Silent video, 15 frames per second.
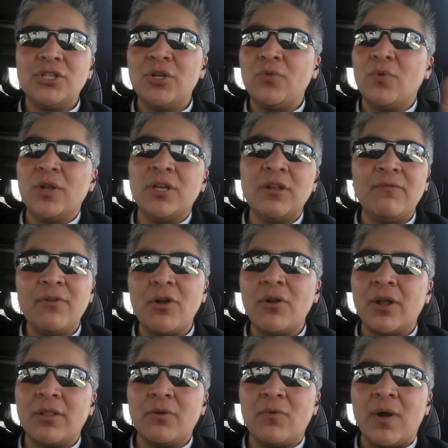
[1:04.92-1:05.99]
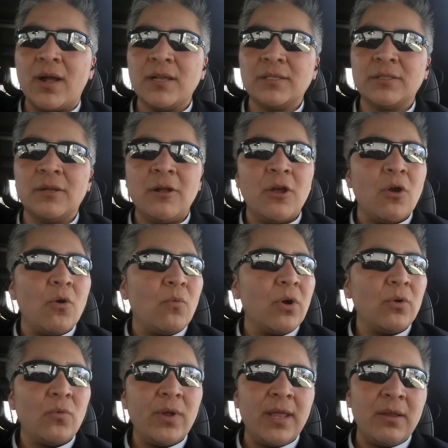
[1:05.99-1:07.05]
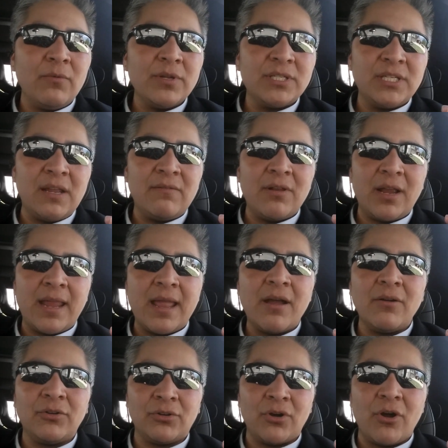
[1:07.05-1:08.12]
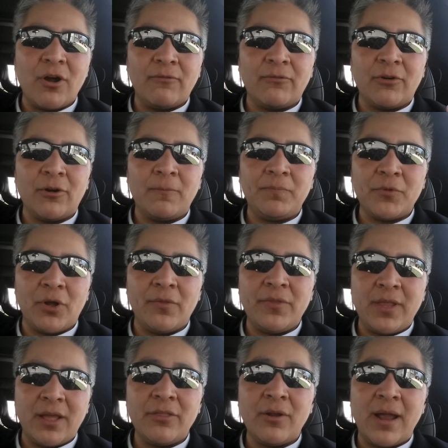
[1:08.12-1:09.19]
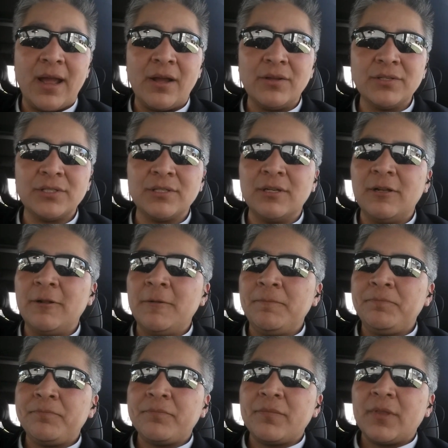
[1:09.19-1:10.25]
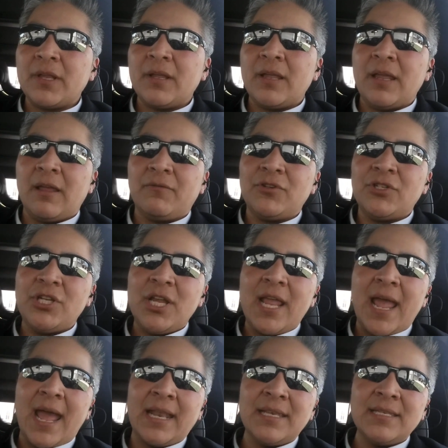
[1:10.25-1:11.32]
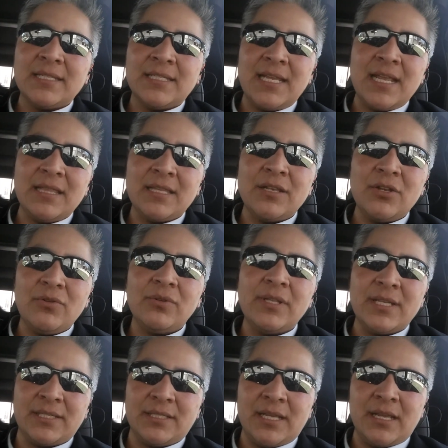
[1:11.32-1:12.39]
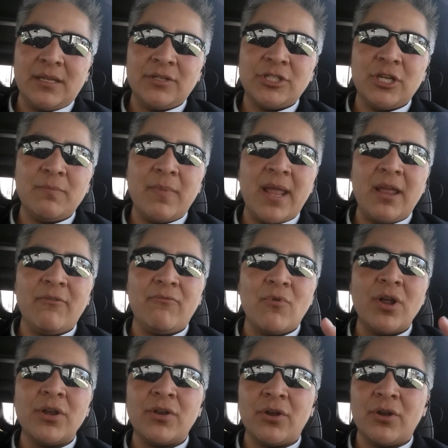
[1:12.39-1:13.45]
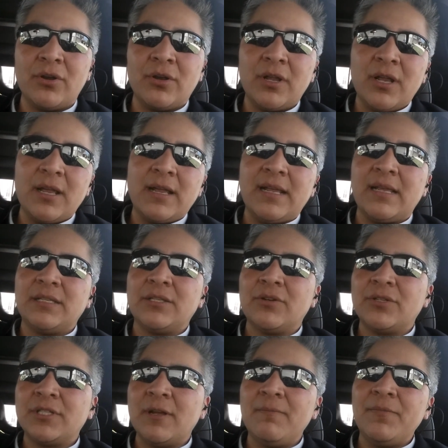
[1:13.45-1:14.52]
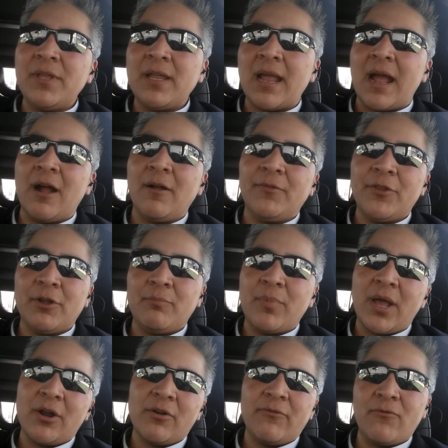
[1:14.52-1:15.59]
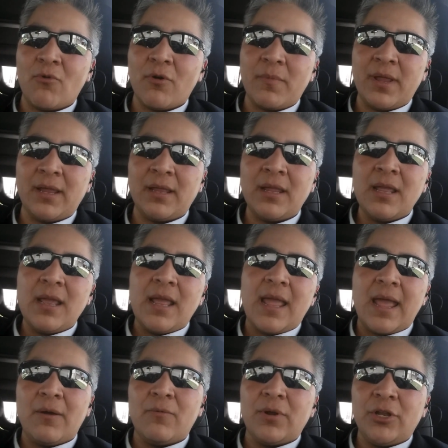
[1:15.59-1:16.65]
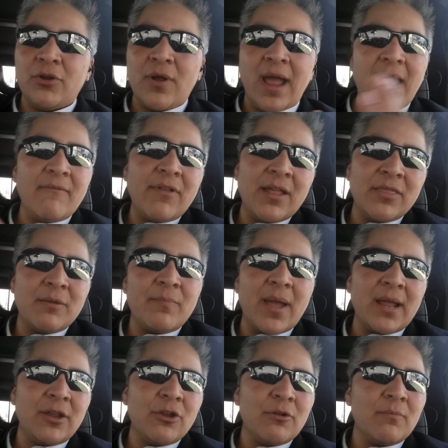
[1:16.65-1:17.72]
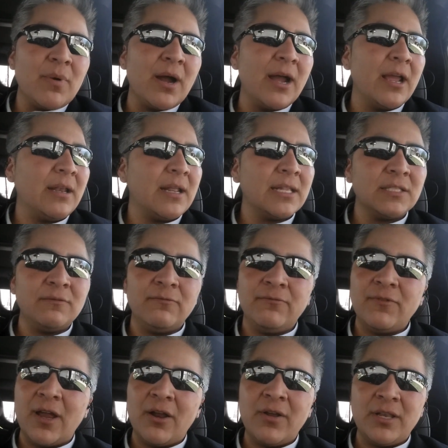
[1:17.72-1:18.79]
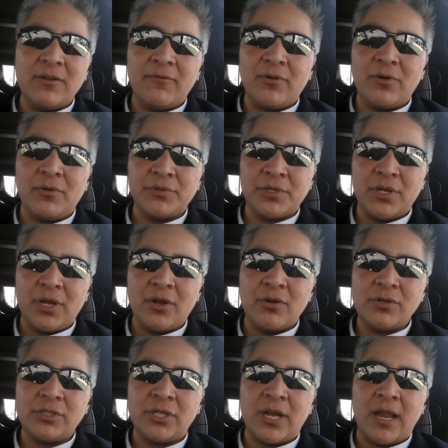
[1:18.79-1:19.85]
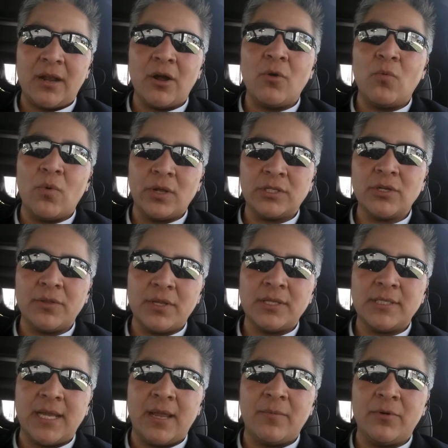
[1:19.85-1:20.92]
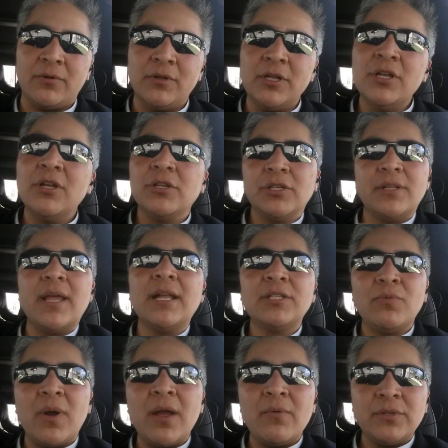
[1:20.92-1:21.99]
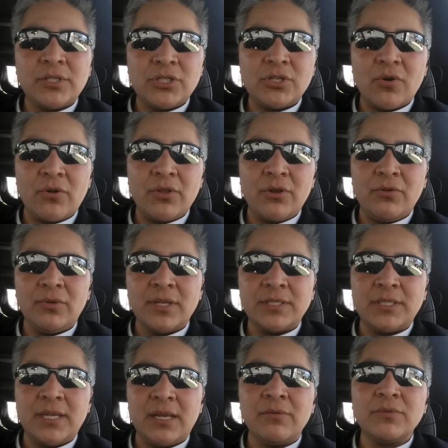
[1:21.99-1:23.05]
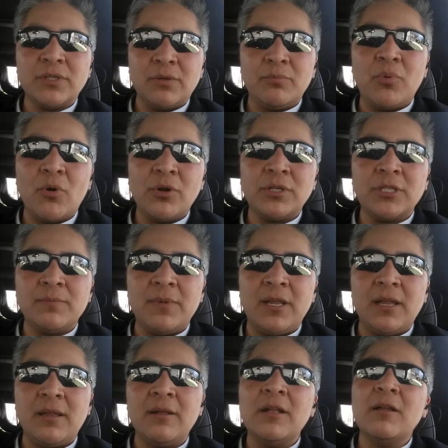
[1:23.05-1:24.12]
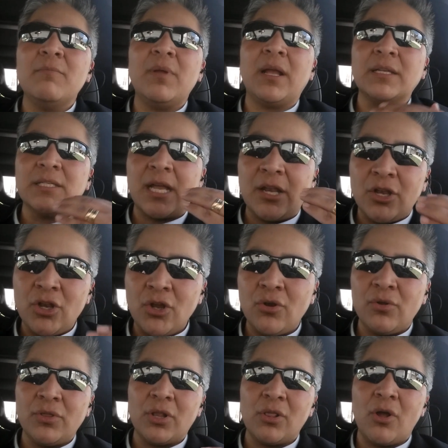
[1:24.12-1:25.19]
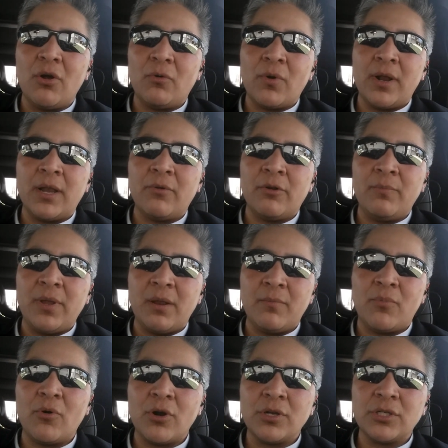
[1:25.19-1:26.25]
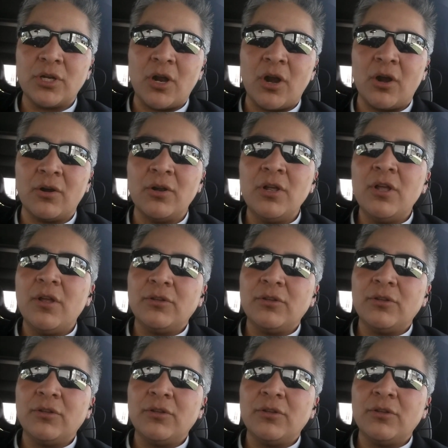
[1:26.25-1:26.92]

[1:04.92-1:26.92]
She wouldn't have known otherwise. When we received a counter offer on the other house, if she hadn't seen the new listing, she may have wondered, is there something out there better for me? And when you have that in the back of your mind, it's very difficult to negotiate on what's on the table. So that's why I went to show her the new listing. It was important to me because I knew in the long run it would be important to her.